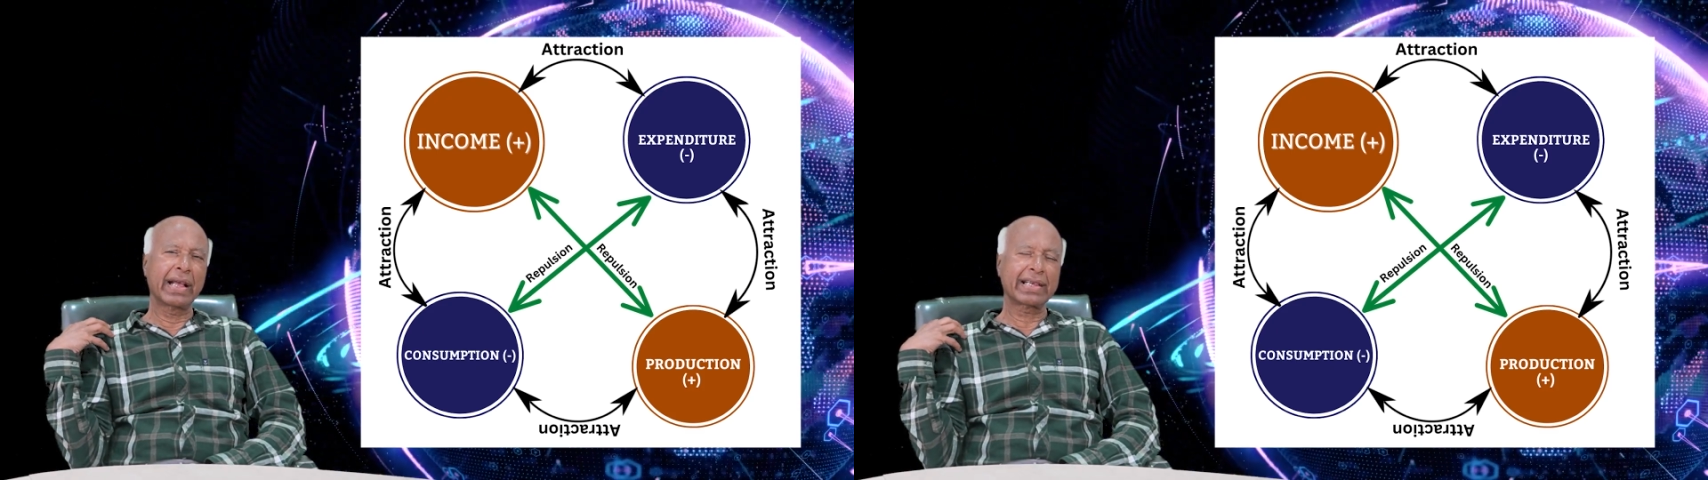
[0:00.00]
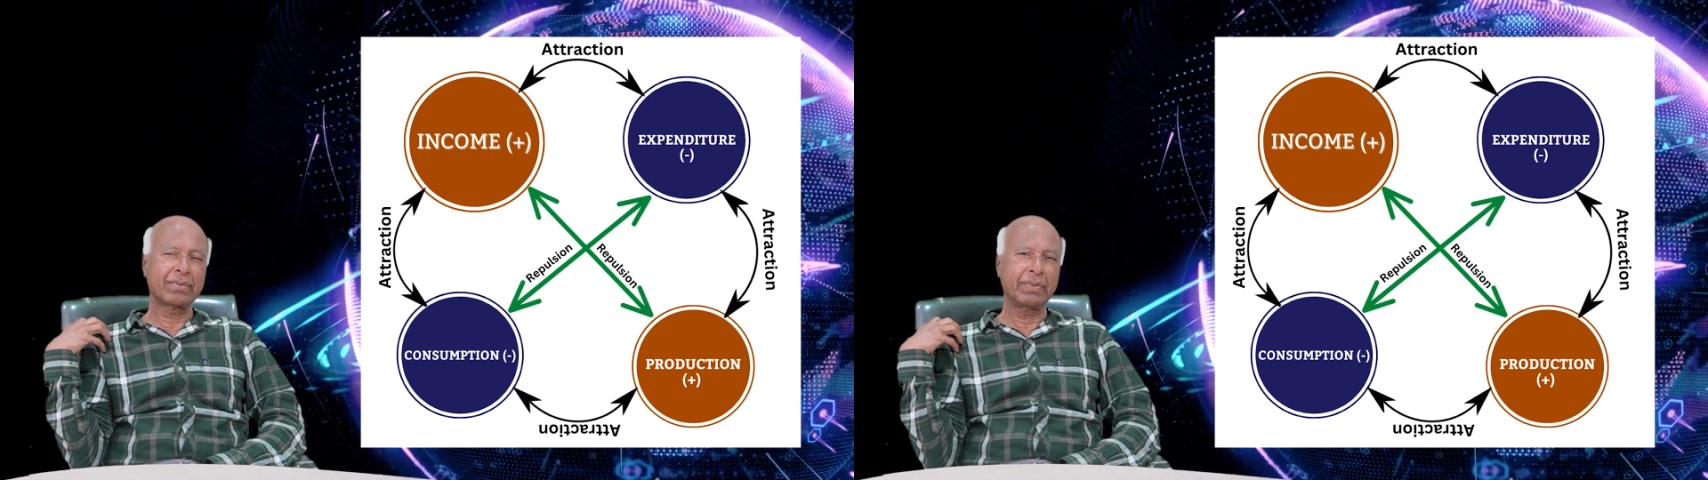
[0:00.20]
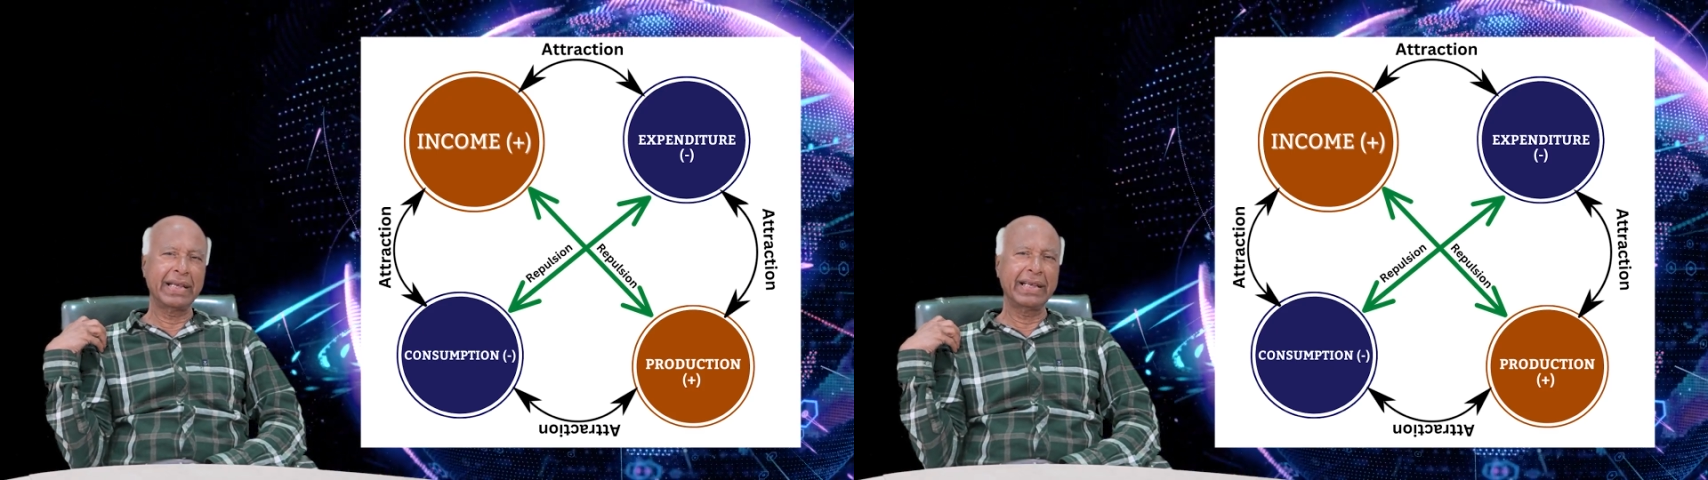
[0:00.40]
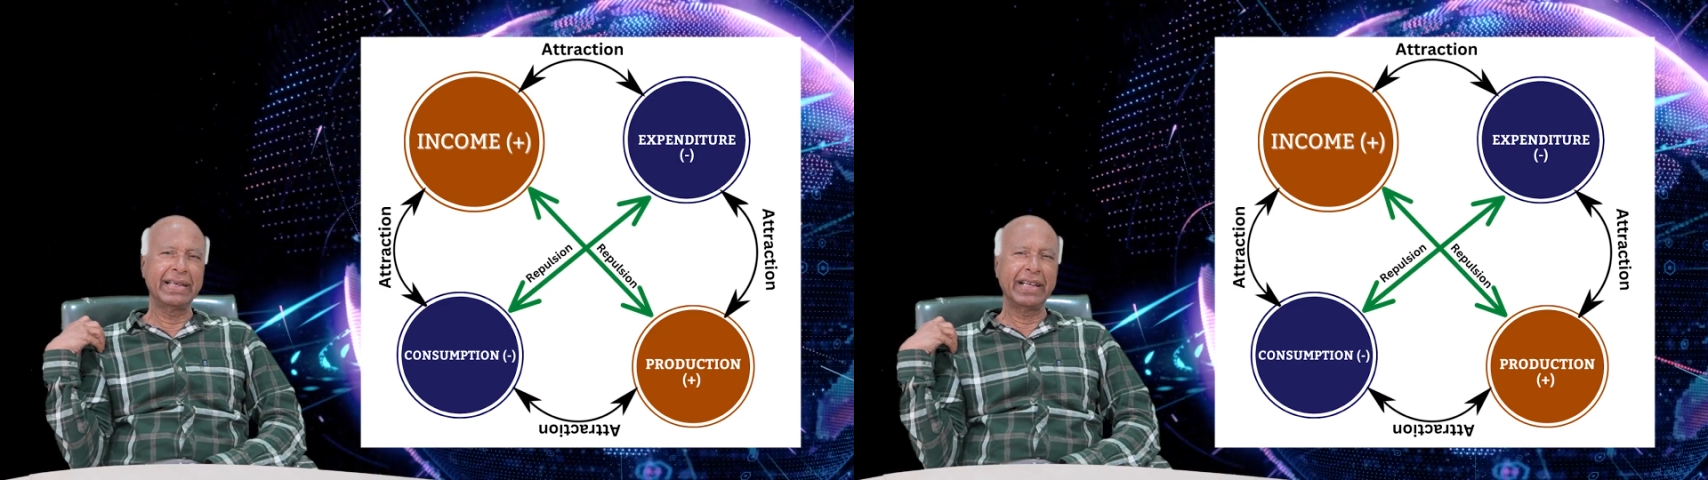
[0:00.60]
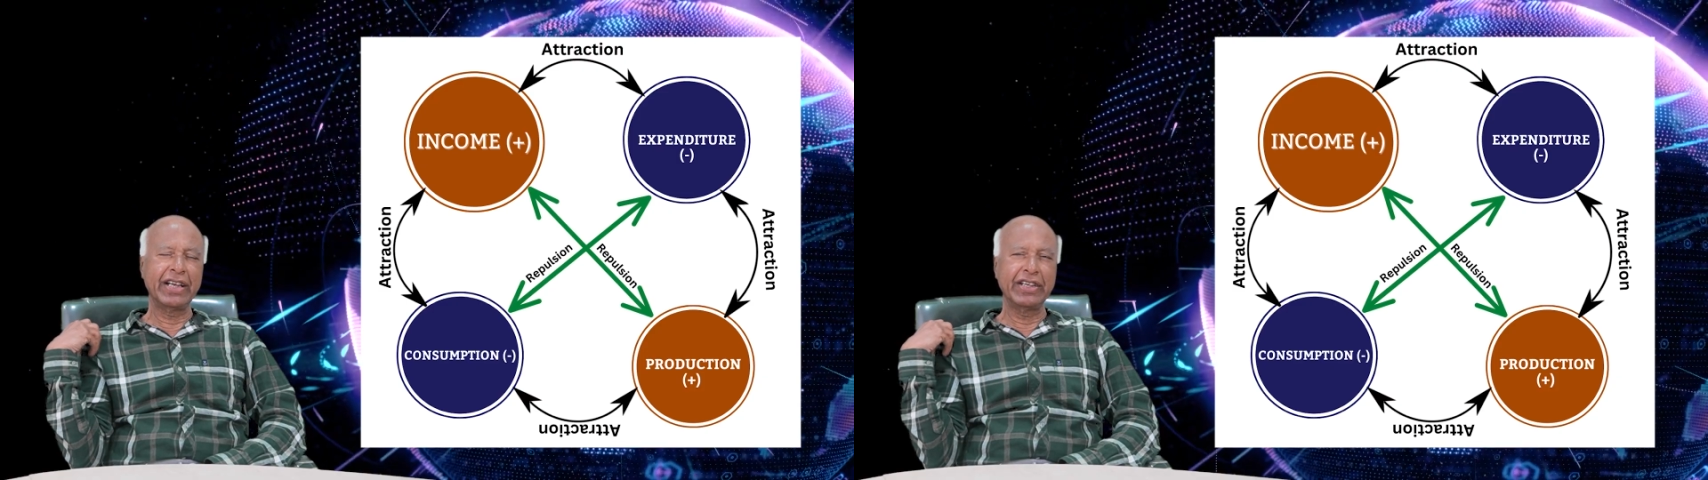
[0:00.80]

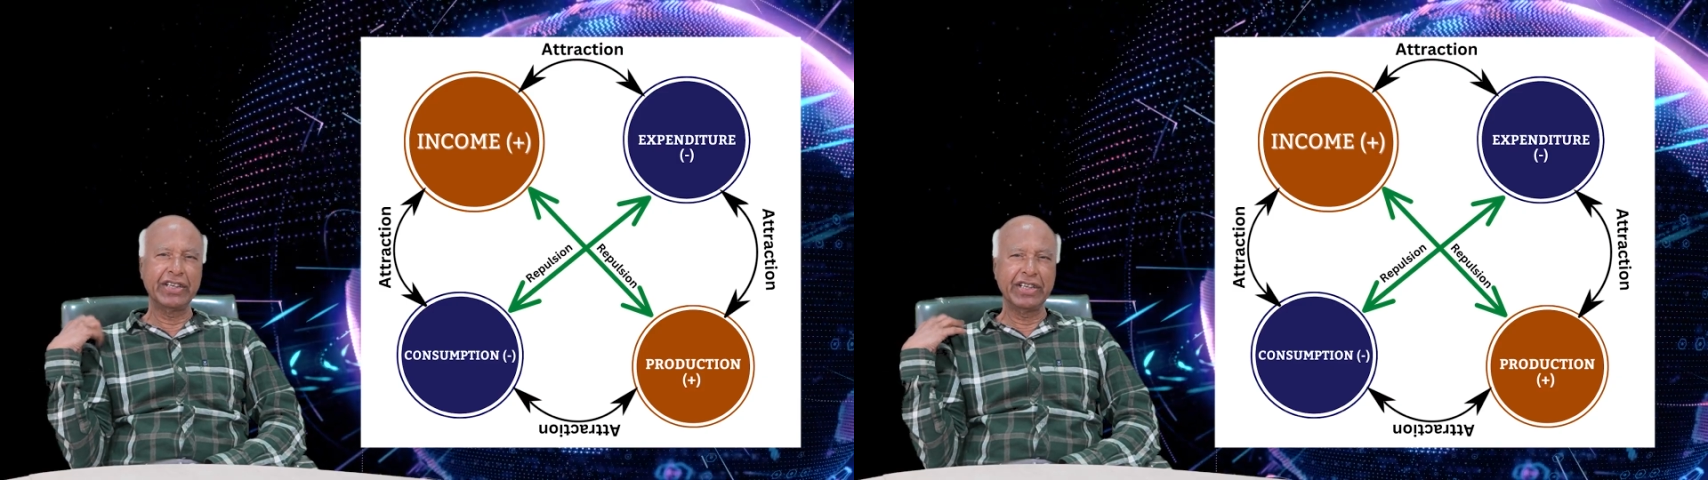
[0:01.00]
explain in